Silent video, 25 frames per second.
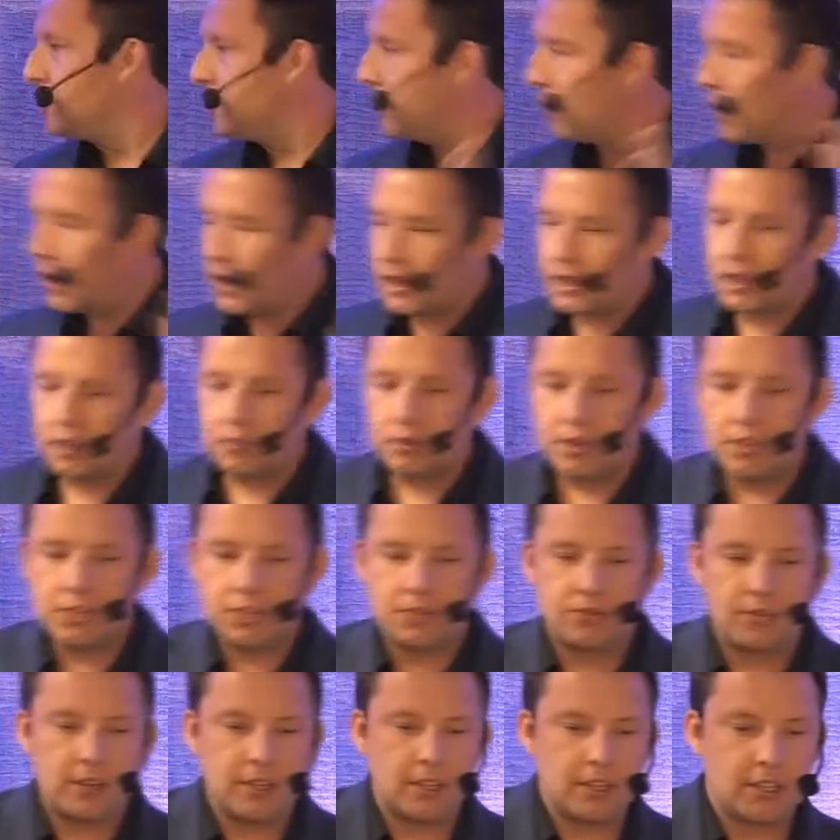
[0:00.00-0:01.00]
before I get there, I want to
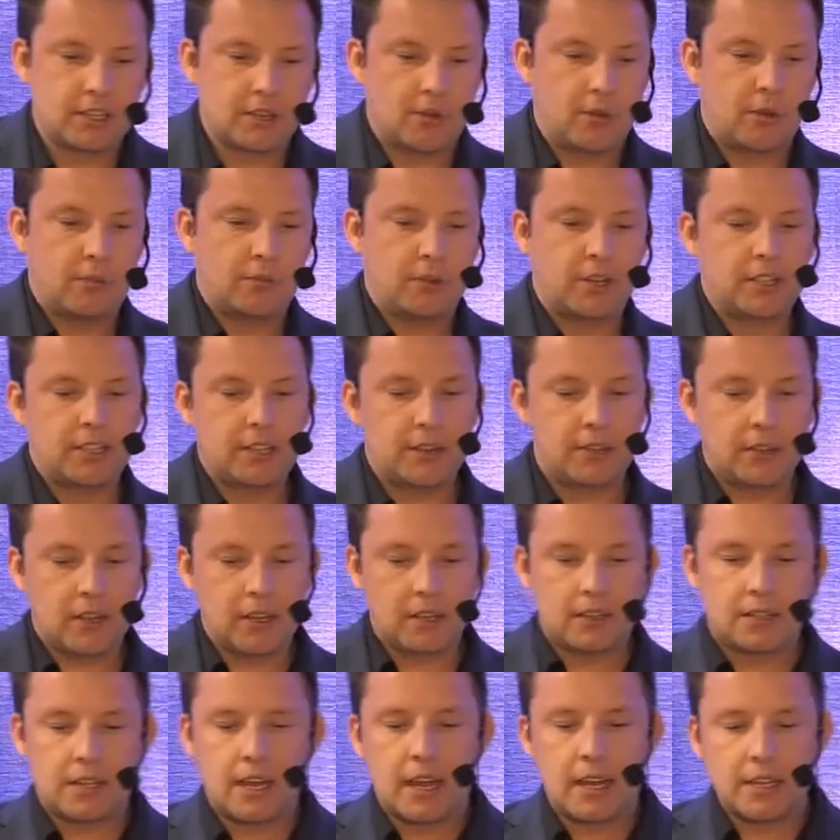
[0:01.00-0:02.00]
just read this quote because I
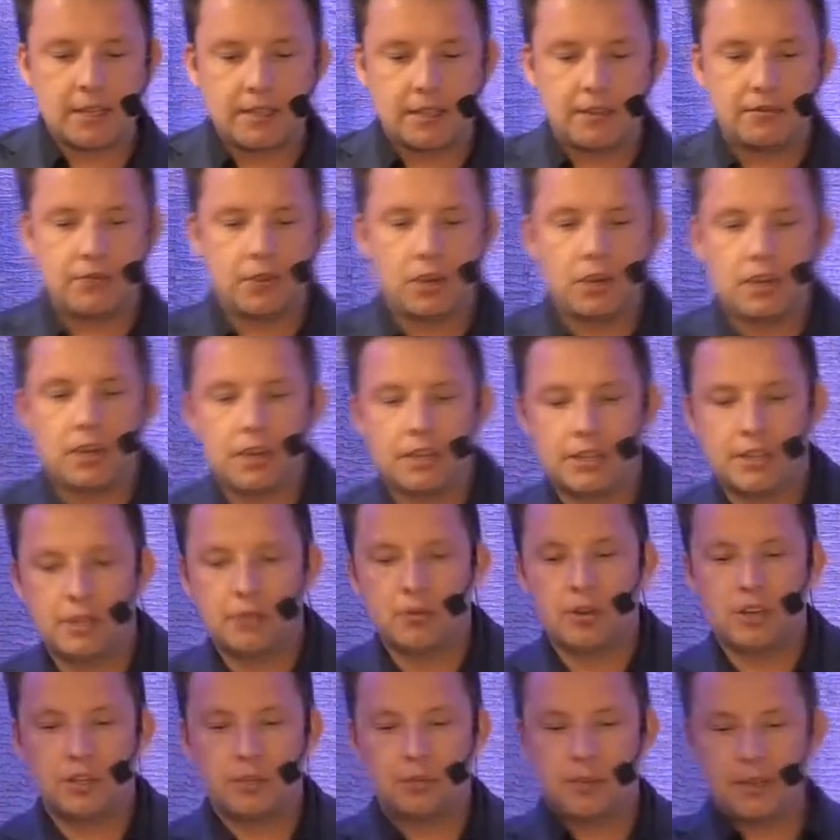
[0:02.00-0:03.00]
think it ties in very
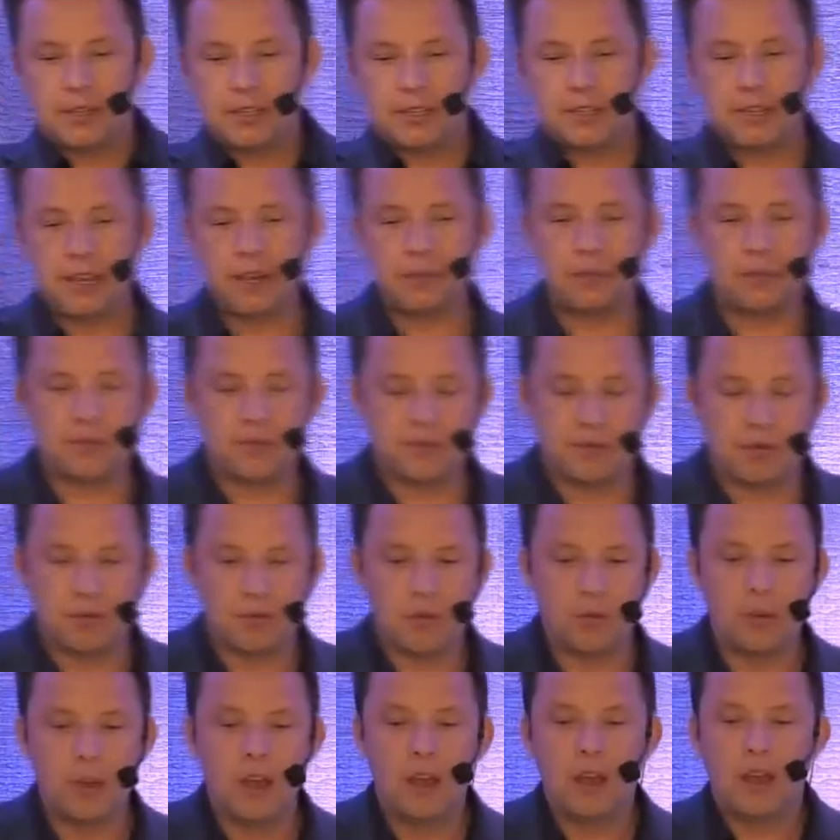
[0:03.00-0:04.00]
nicely what has been said
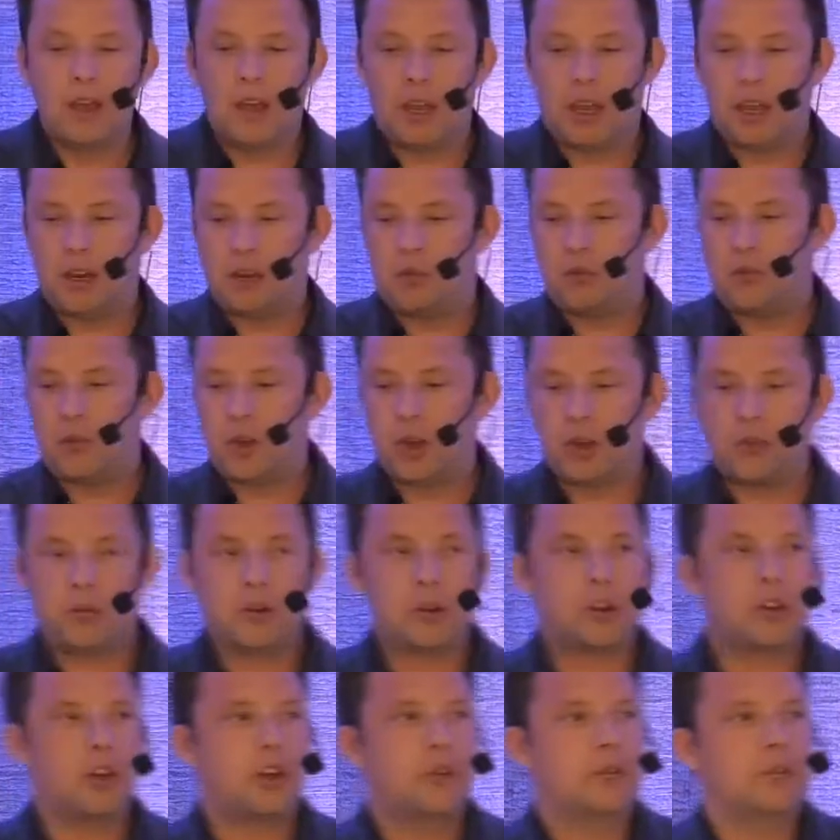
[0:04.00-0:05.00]
before and where I
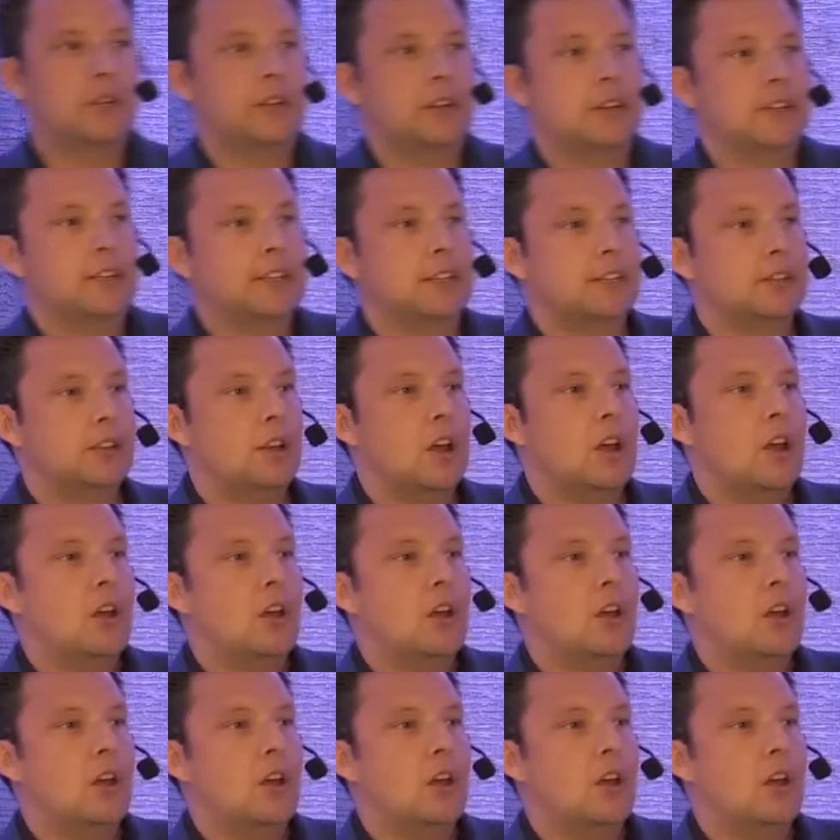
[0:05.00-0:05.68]
want to go with it. It says,